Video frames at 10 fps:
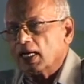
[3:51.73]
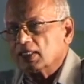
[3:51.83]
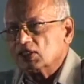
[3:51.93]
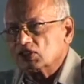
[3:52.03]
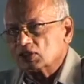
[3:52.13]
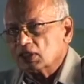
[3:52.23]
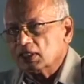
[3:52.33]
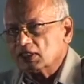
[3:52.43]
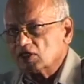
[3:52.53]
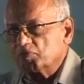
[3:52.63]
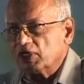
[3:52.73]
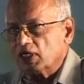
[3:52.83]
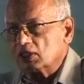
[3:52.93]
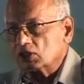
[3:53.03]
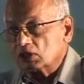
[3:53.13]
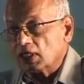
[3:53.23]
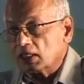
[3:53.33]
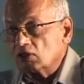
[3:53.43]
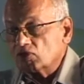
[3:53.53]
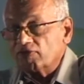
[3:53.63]
And this disappearance, the
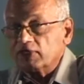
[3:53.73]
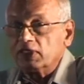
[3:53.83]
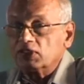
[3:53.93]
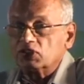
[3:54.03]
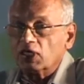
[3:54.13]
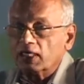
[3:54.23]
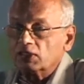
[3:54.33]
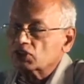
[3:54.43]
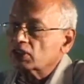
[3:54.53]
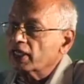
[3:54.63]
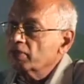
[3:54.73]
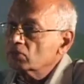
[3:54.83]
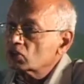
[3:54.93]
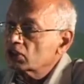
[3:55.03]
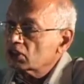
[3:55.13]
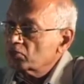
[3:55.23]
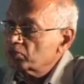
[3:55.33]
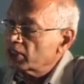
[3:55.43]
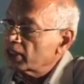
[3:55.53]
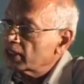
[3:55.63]
Atharva Vedic chants, hymns
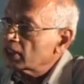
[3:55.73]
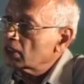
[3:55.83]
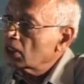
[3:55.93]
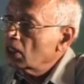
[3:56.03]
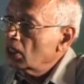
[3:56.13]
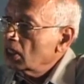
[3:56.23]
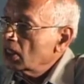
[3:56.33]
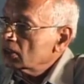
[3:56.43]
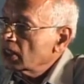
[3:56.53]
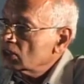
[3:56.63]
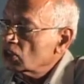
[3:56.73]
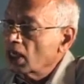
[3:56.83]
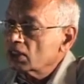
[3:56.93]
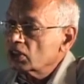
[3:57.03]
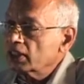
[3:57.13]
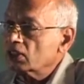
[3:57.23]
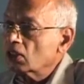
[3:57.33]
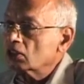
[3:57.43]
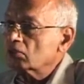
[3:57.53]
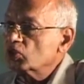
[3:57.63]
disappearing, that is largely a
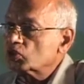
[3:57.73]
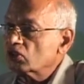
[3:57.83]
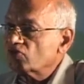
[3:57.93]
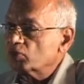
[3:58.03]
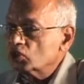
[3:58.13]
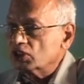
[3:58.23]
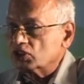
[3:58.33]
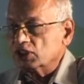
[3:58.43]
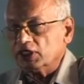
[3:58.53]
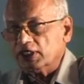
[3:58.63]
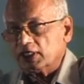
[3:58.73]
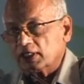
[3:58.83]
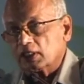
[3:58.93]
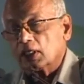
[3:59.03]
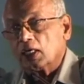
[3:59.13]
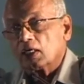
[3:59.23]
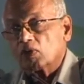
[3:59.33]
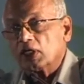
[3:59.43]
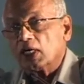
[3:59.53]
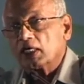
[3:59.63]
contribution of Buddhist India, when